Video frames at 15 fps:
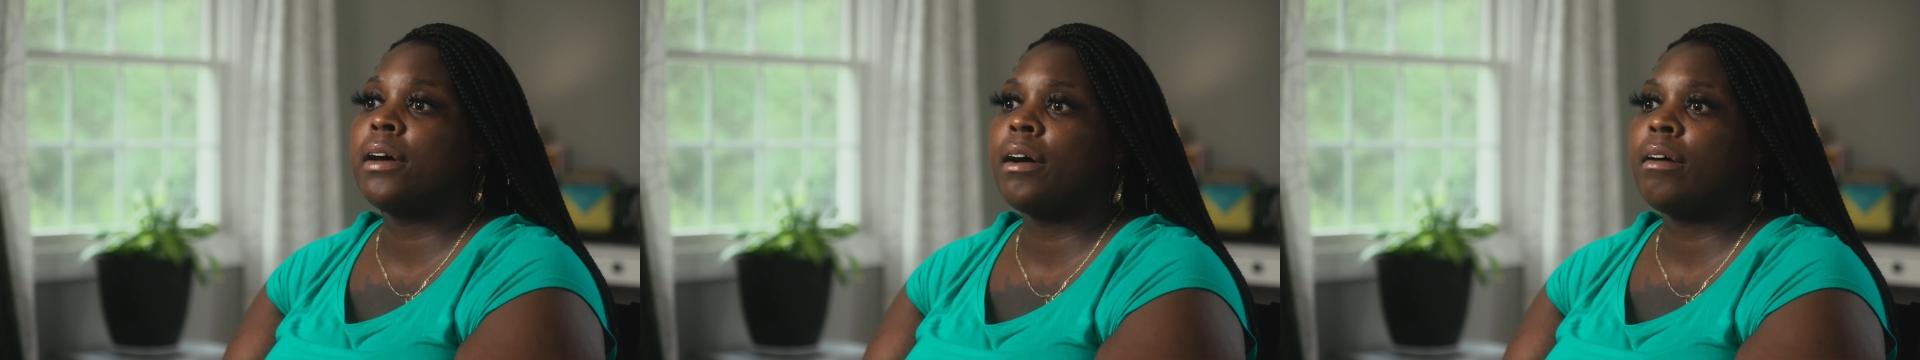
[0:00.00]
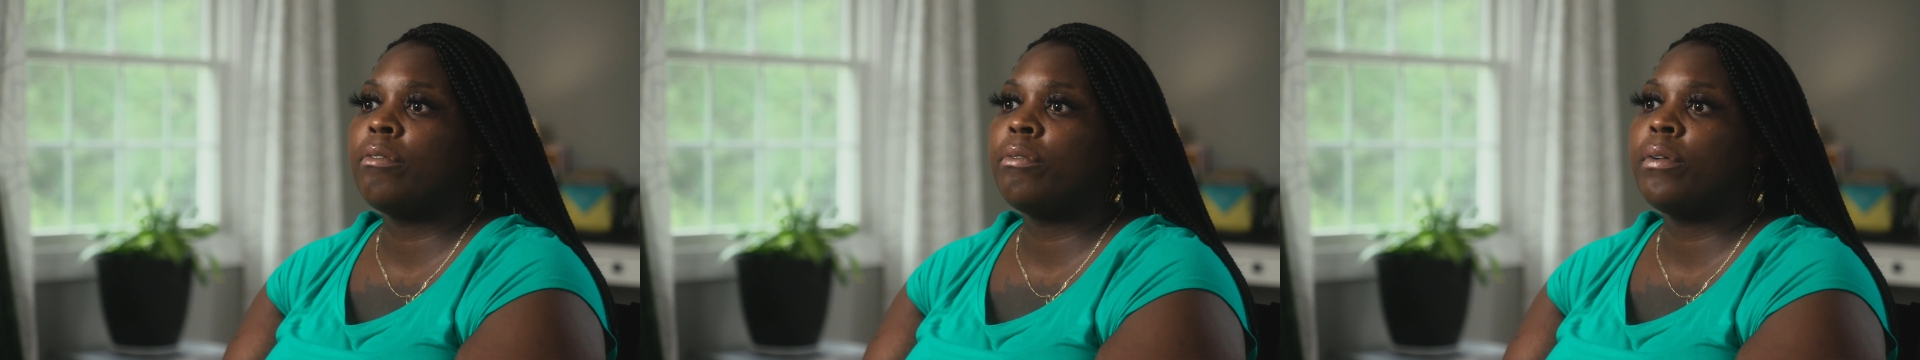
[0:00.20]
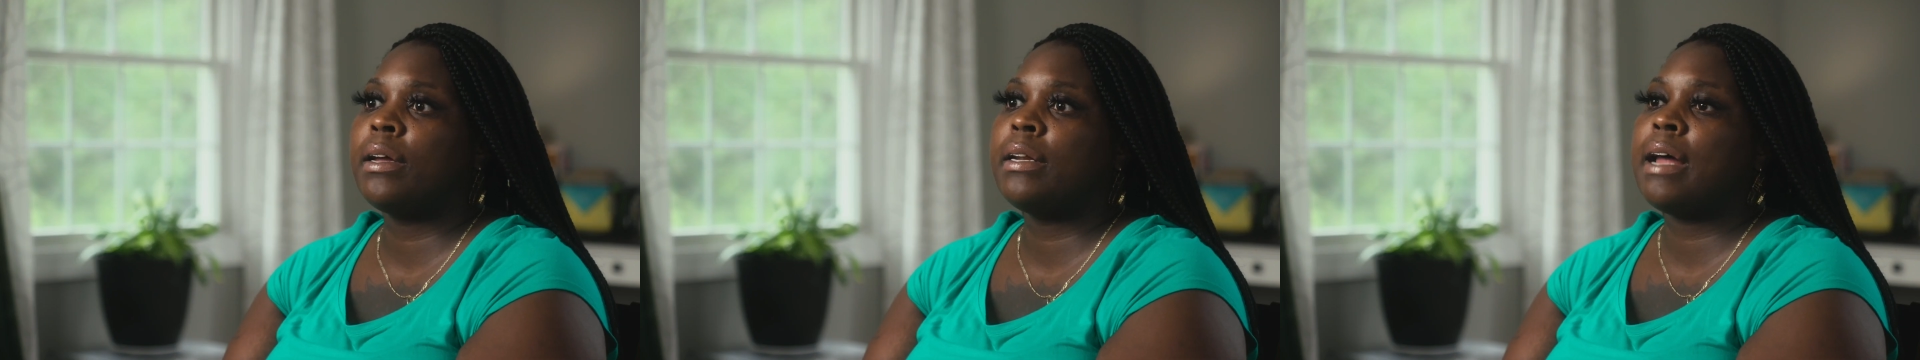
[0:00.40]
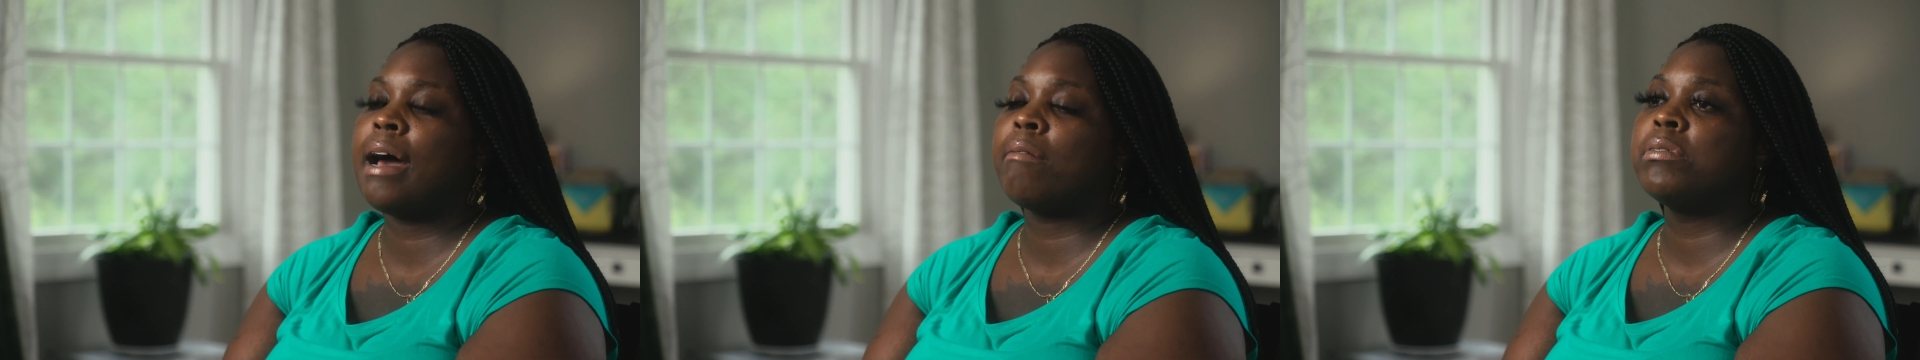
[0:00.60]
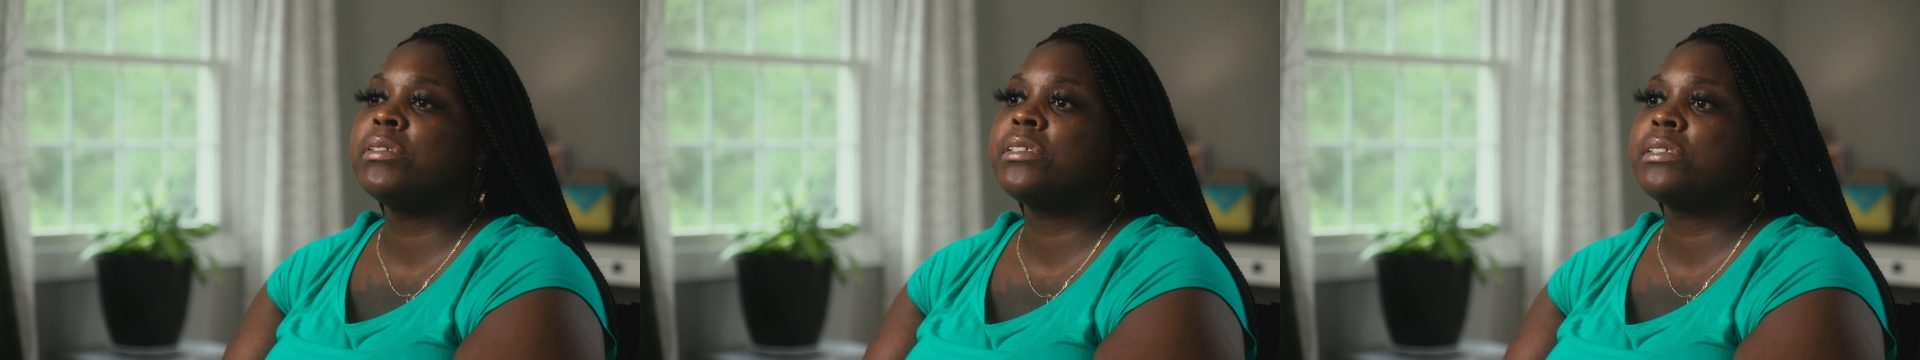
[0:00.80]
love when
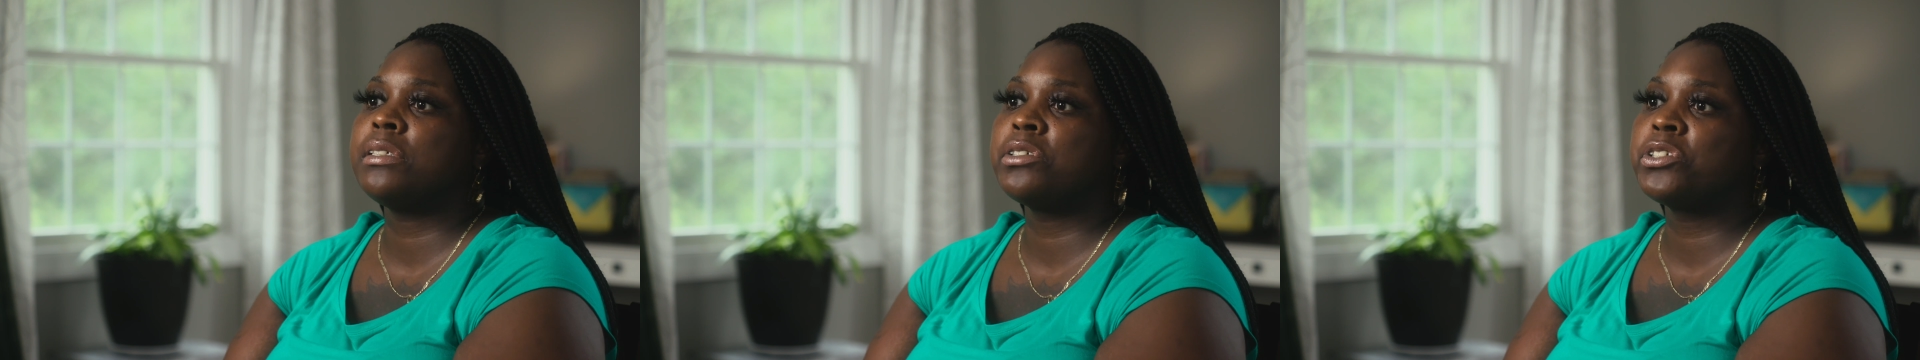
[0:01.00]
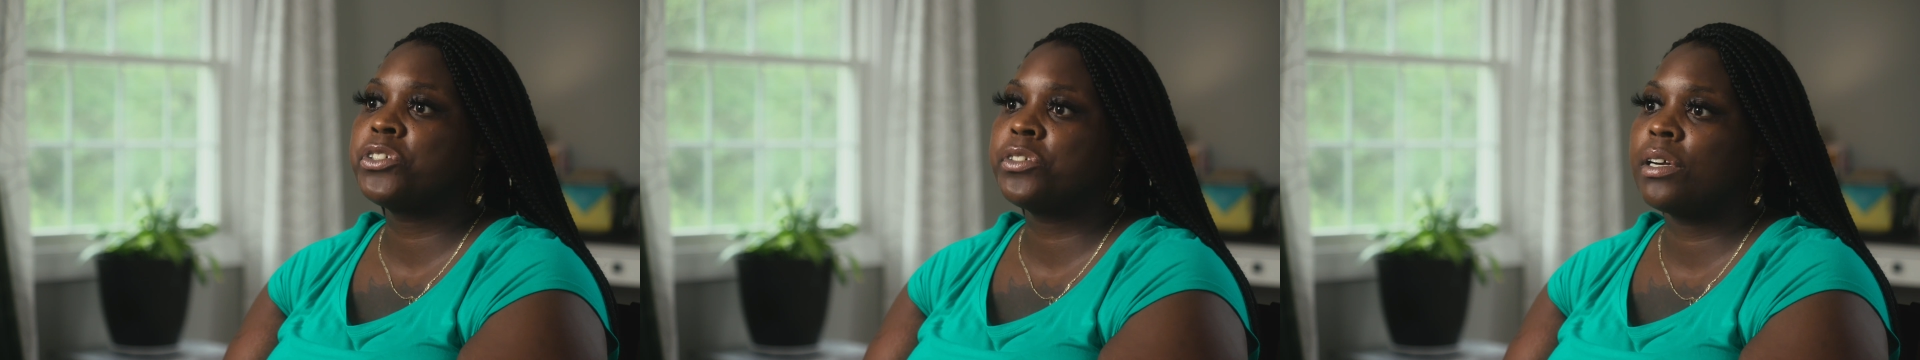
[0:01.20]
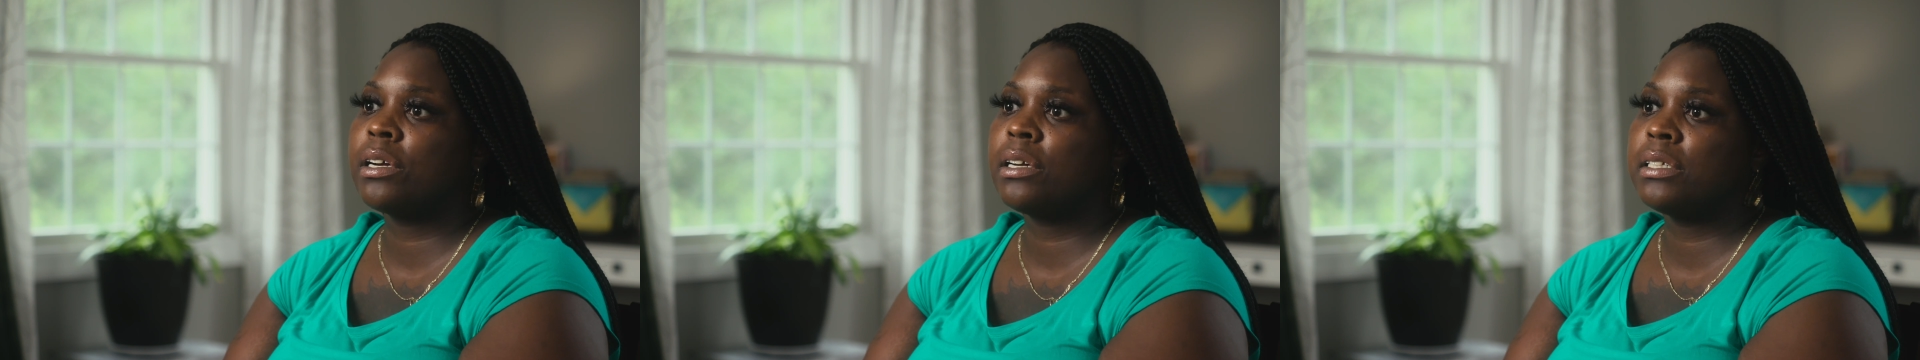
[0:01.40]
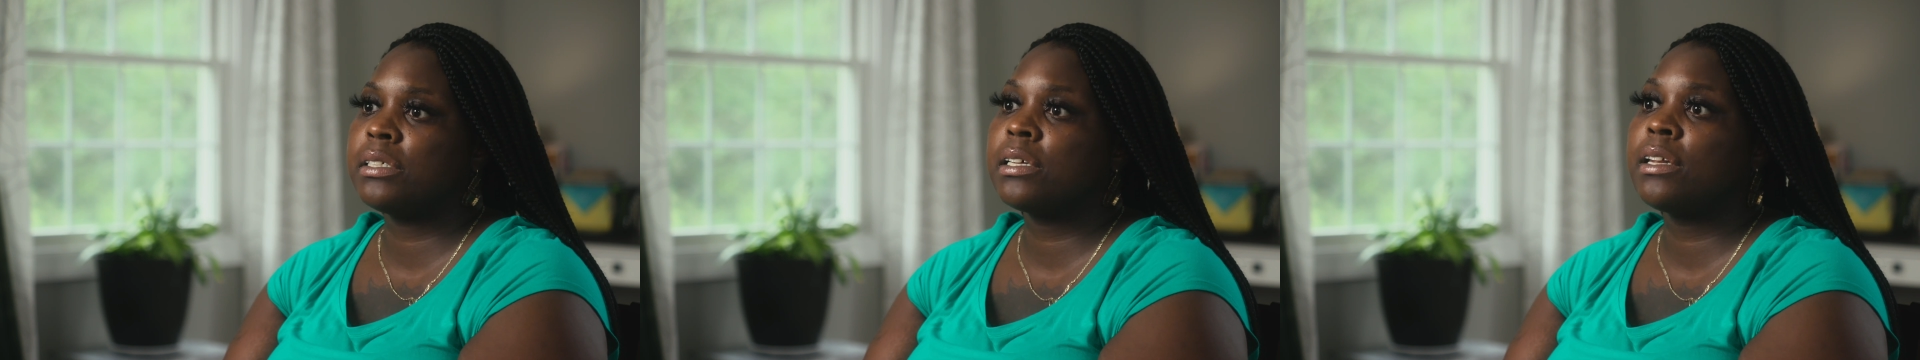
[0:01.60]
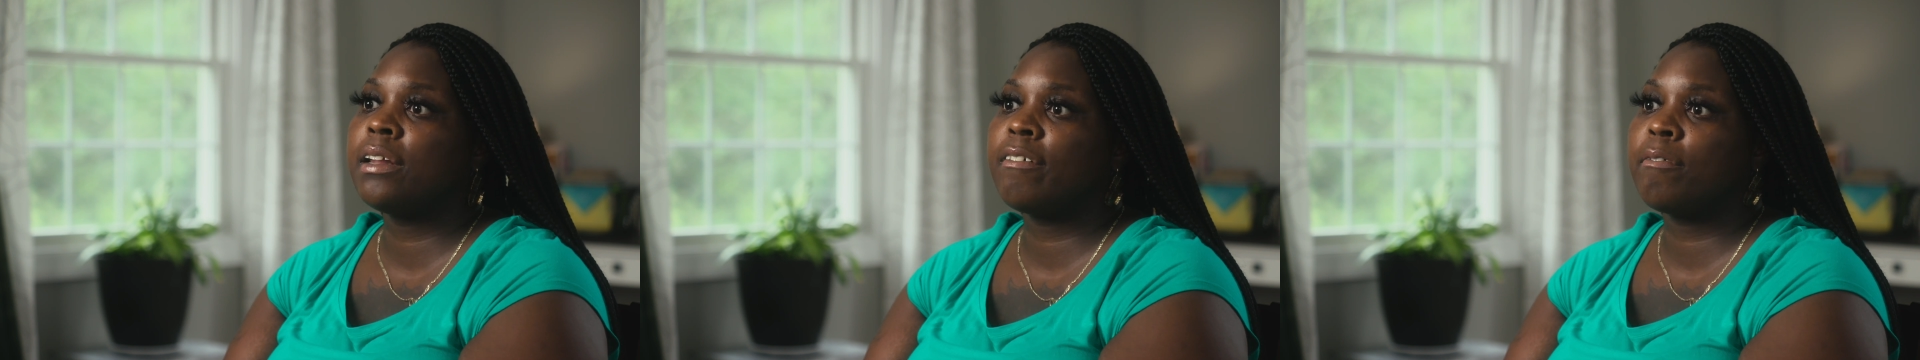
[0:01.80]
I was still struggling
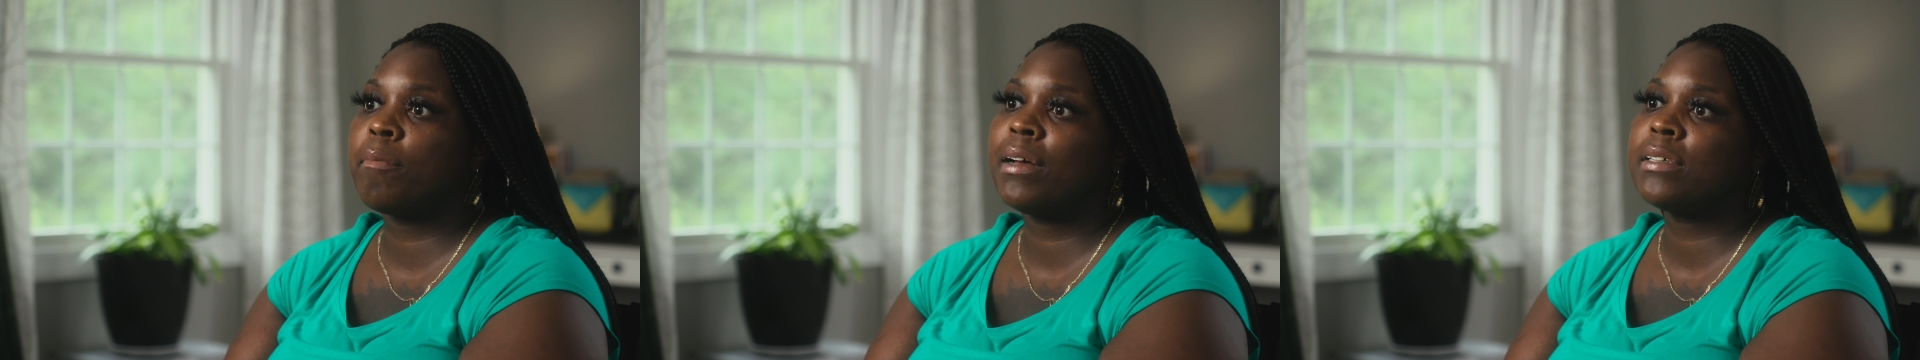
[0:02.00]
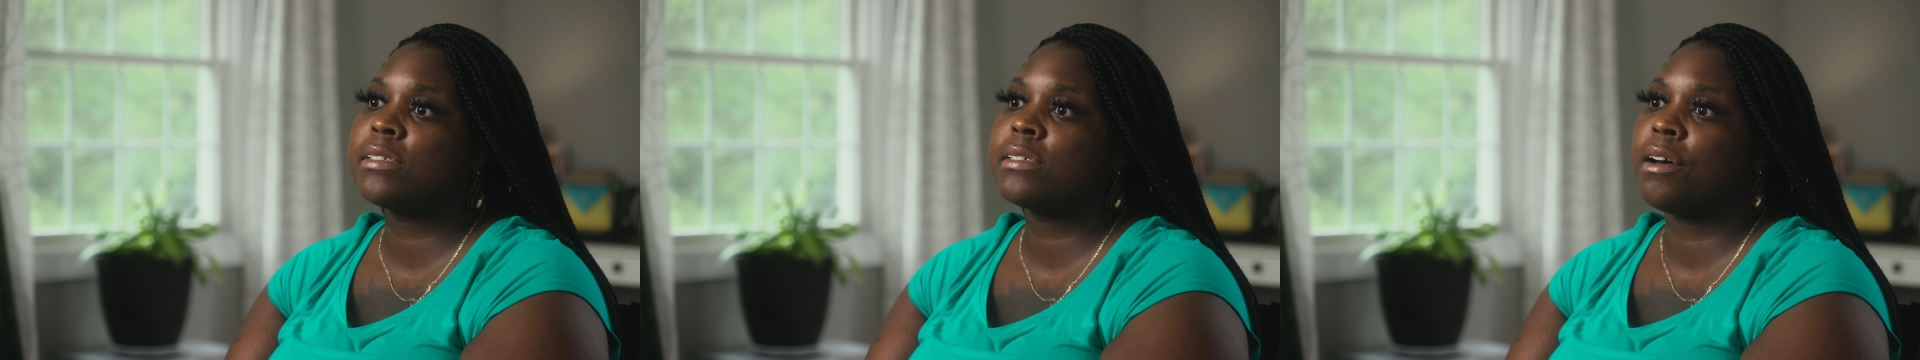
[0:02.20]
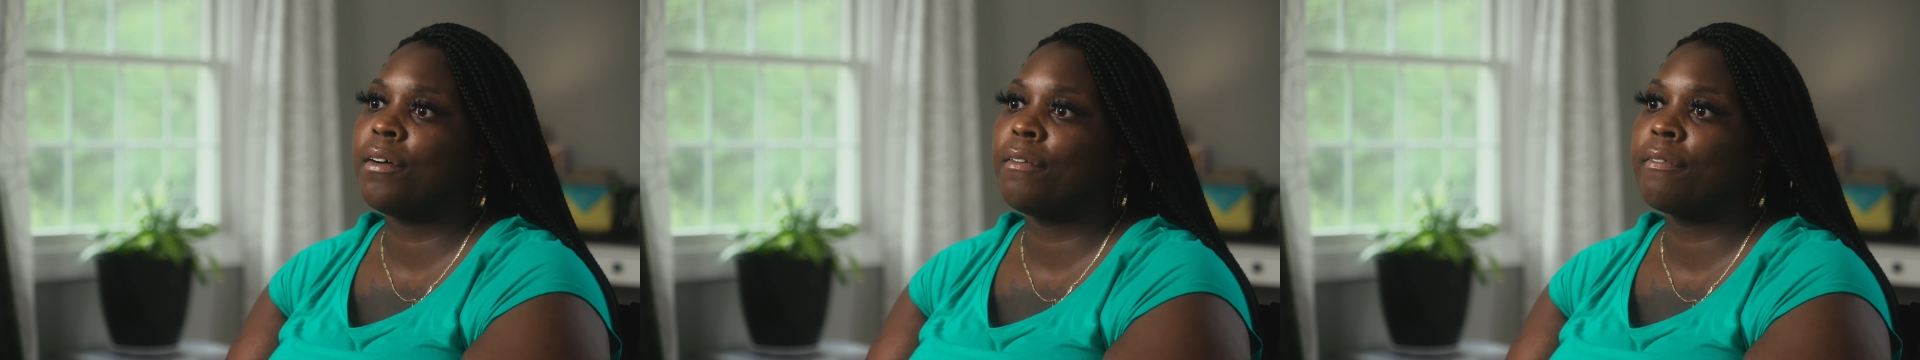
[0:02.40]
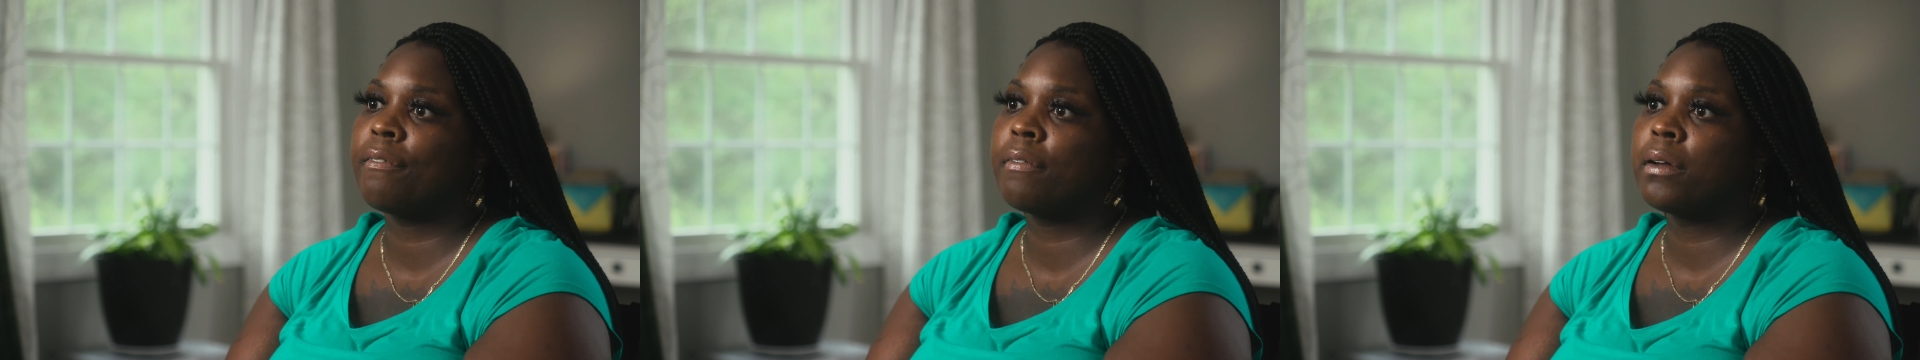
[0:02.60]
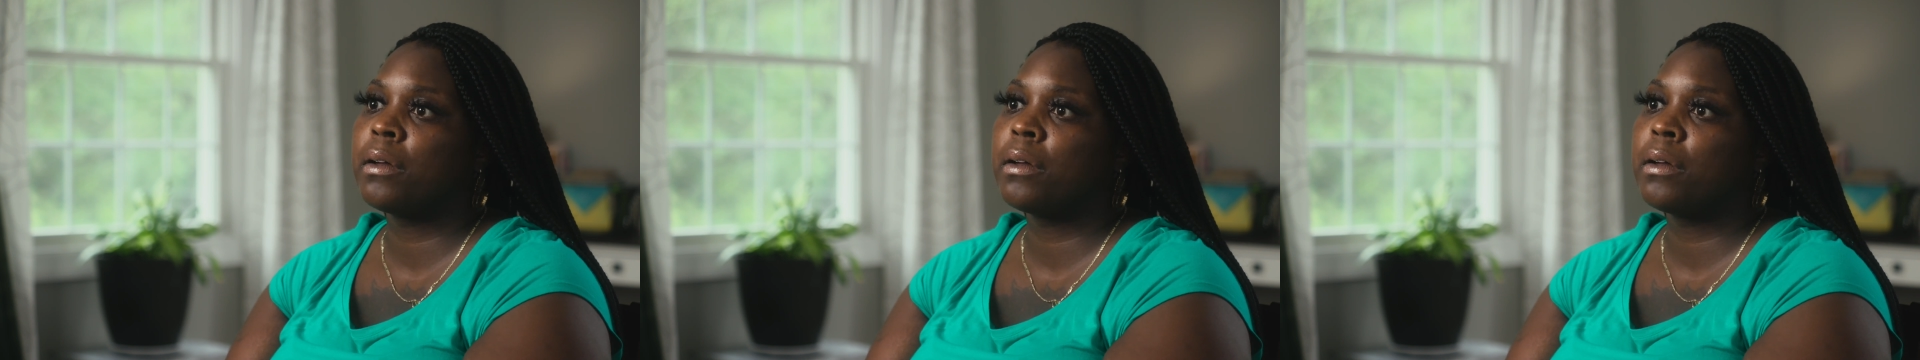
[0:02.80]
to love myself.